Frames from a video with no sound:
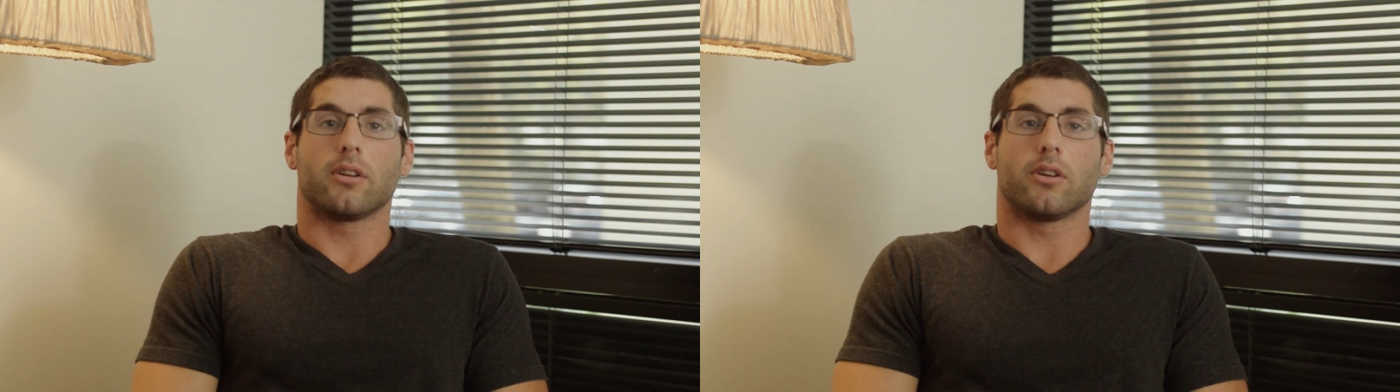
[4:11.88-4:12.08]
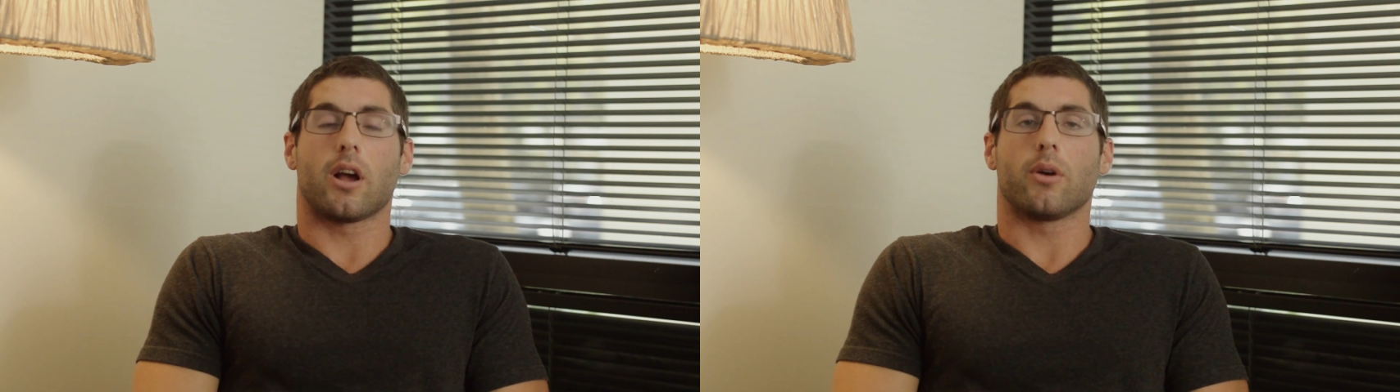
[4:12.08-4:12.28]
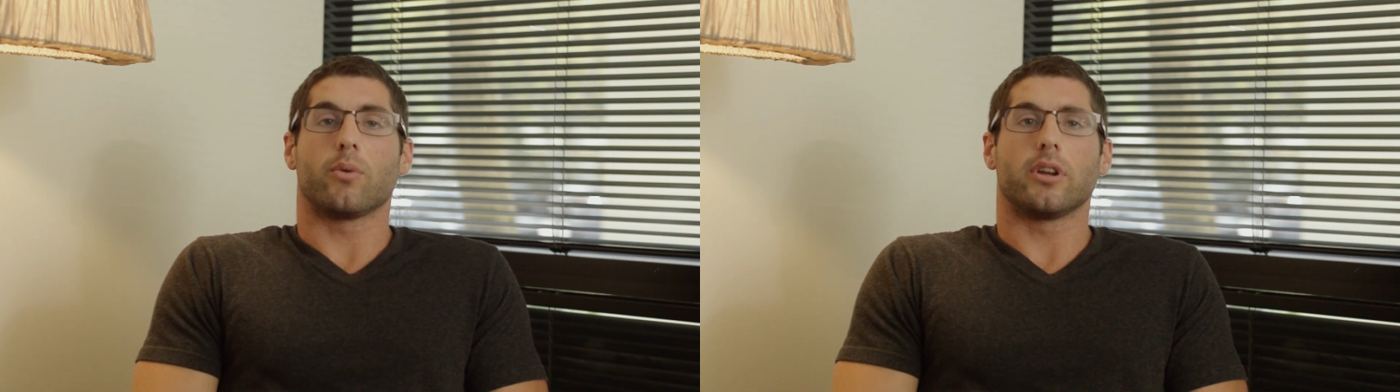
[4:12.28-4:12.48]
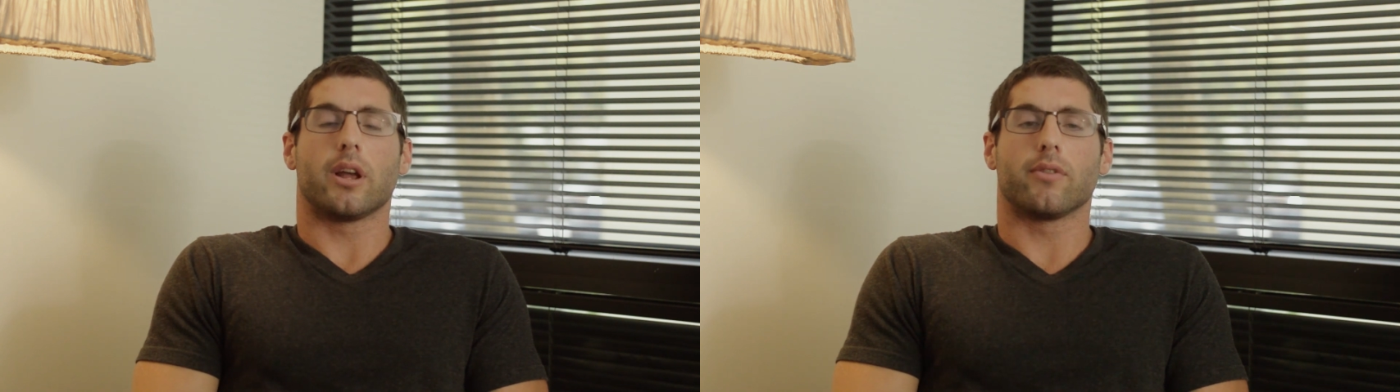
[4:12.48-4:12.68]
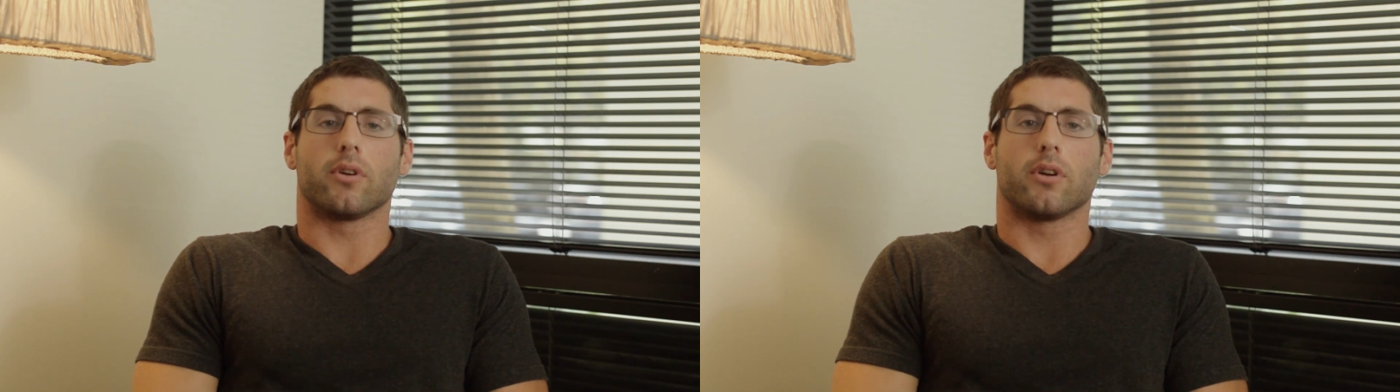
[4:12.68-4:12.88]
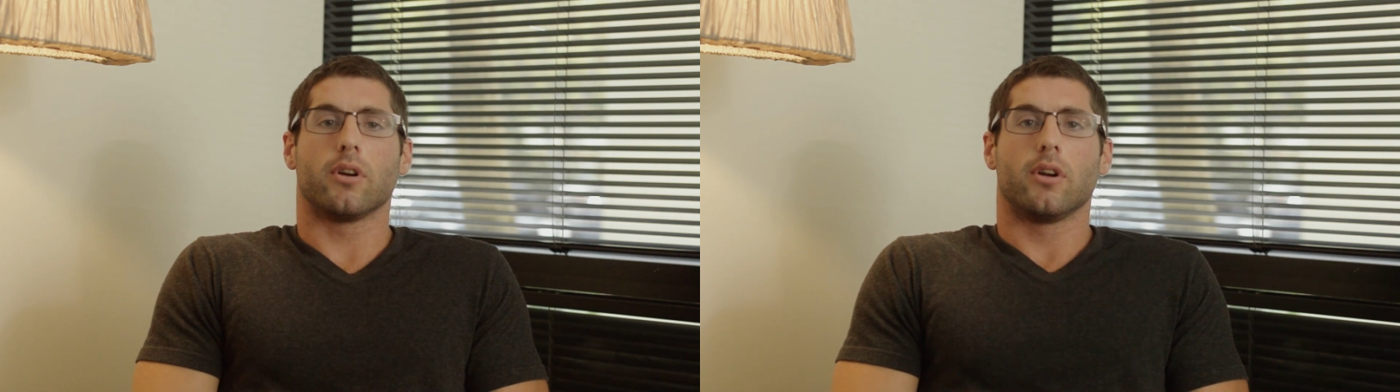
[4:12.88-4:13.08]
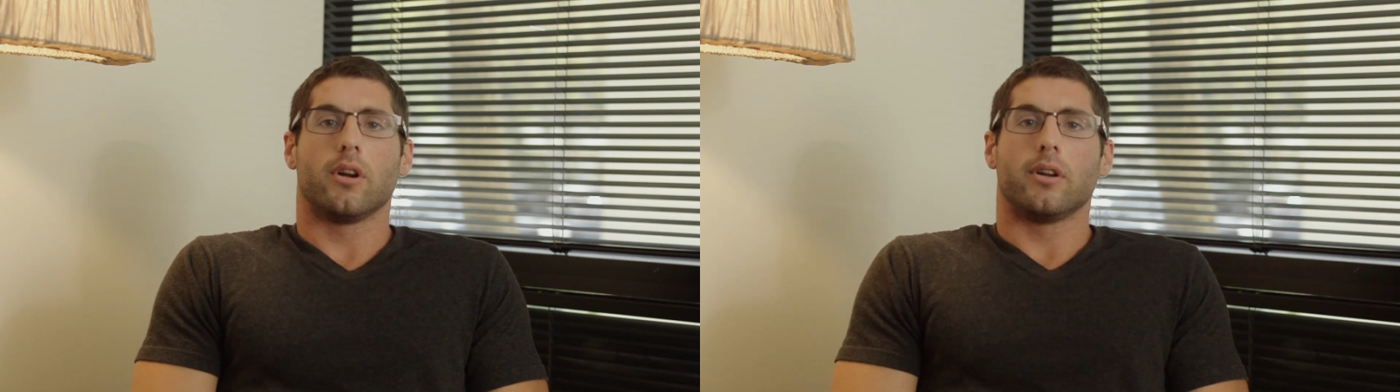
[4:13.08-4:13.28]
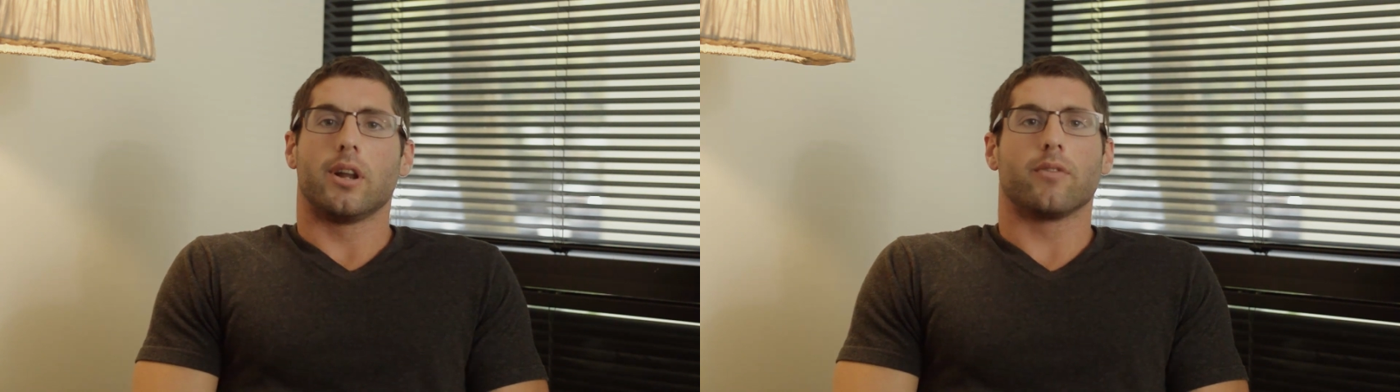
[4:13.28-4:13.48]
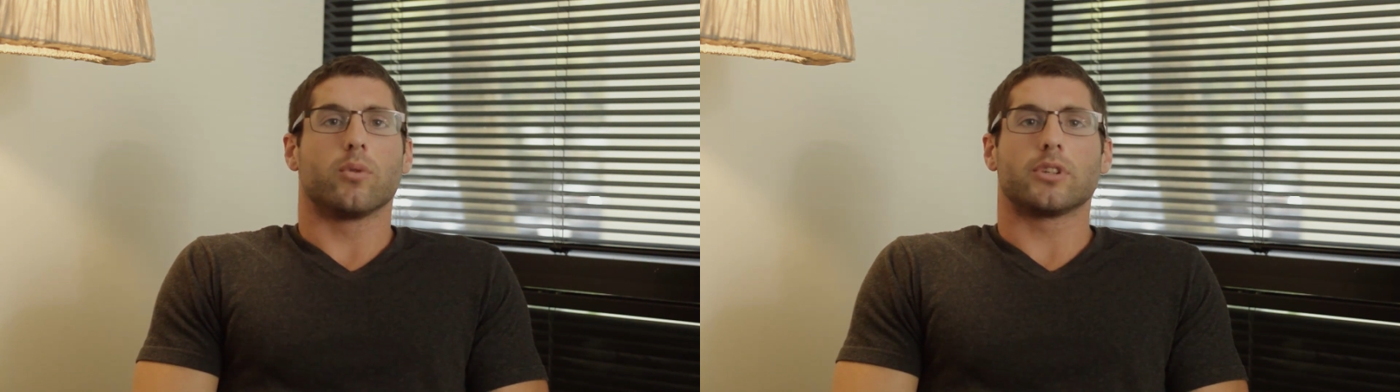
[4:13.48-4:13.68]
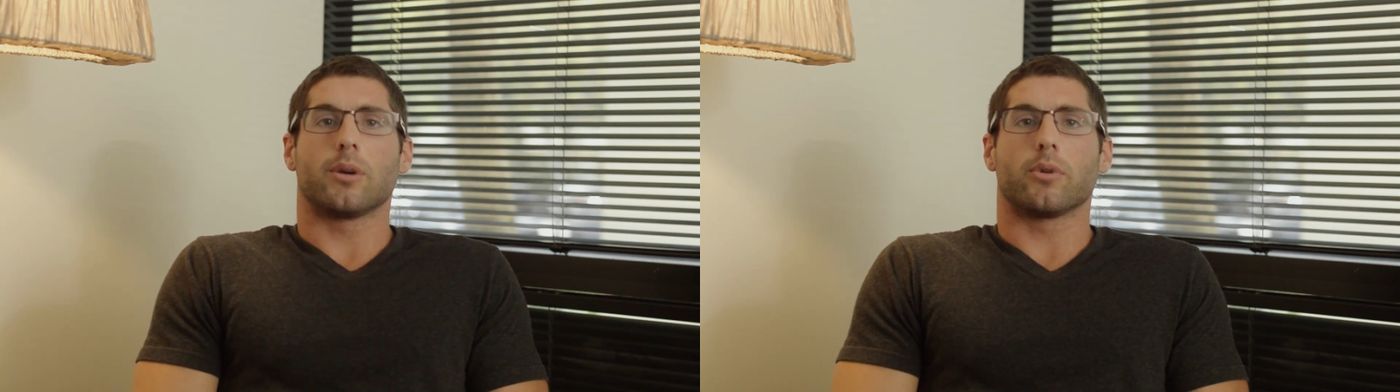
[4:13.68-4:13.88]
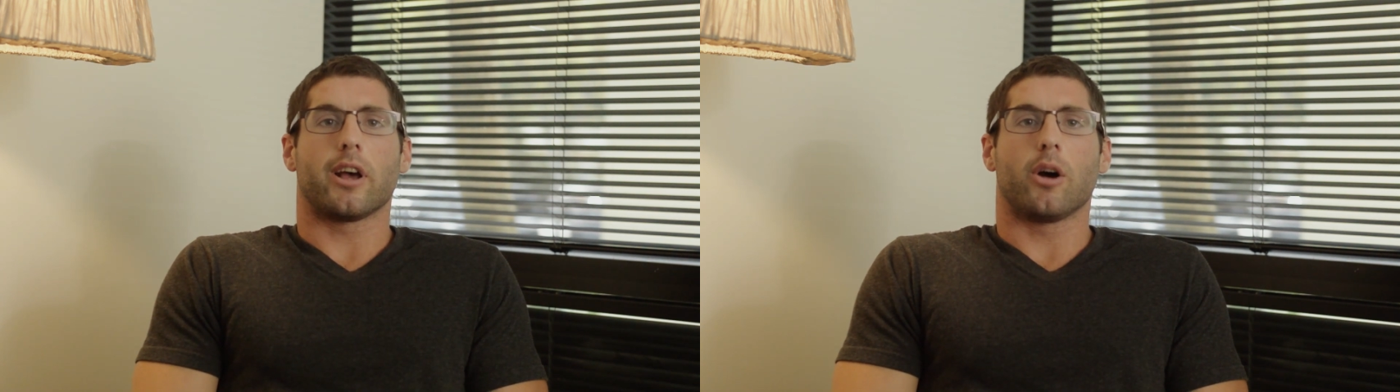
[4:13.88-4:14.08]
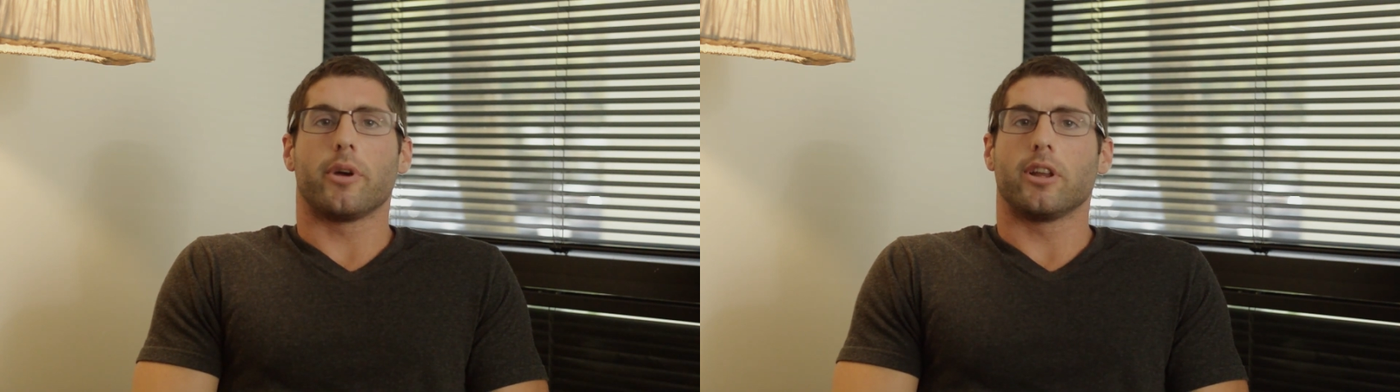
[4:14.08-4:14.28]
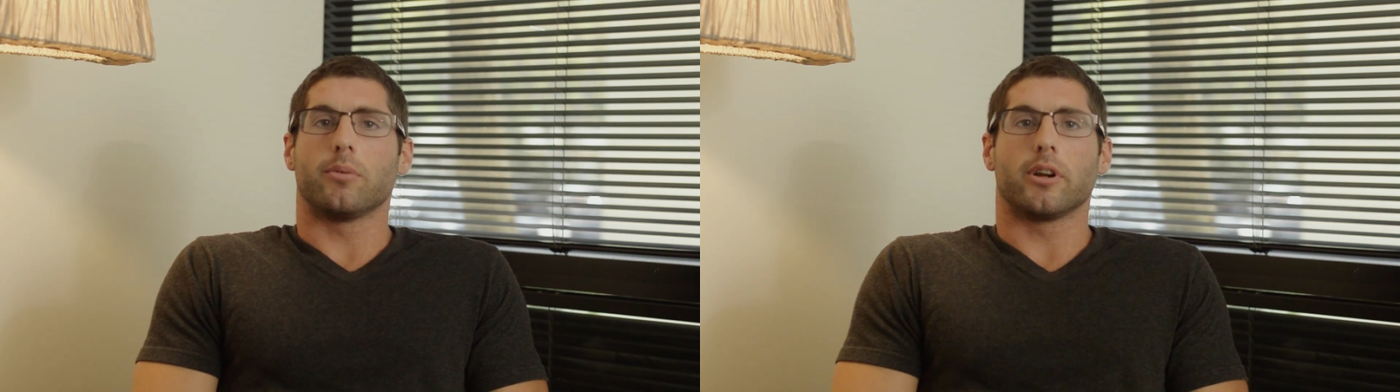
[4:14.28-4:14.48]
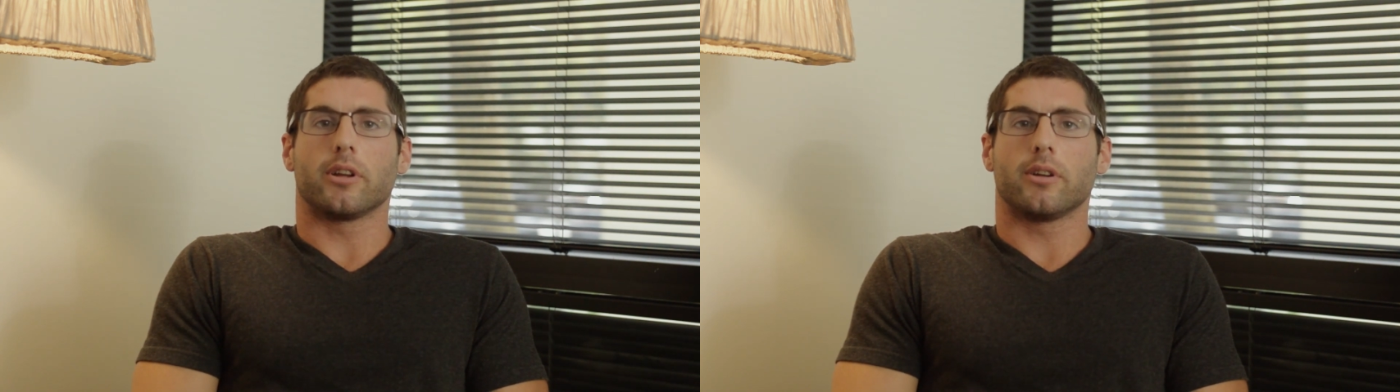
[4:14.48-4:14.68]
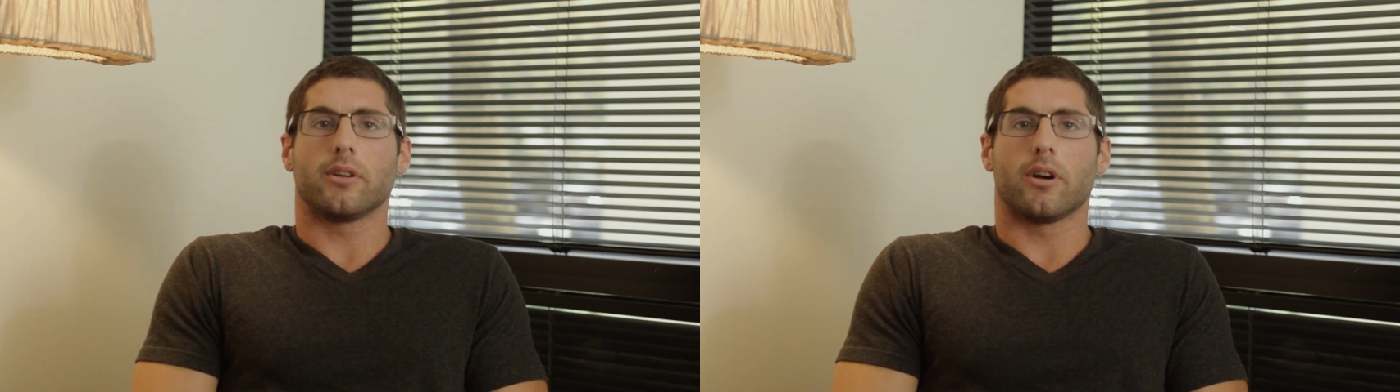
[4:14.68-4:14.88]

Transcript: I would never was able to help anybody.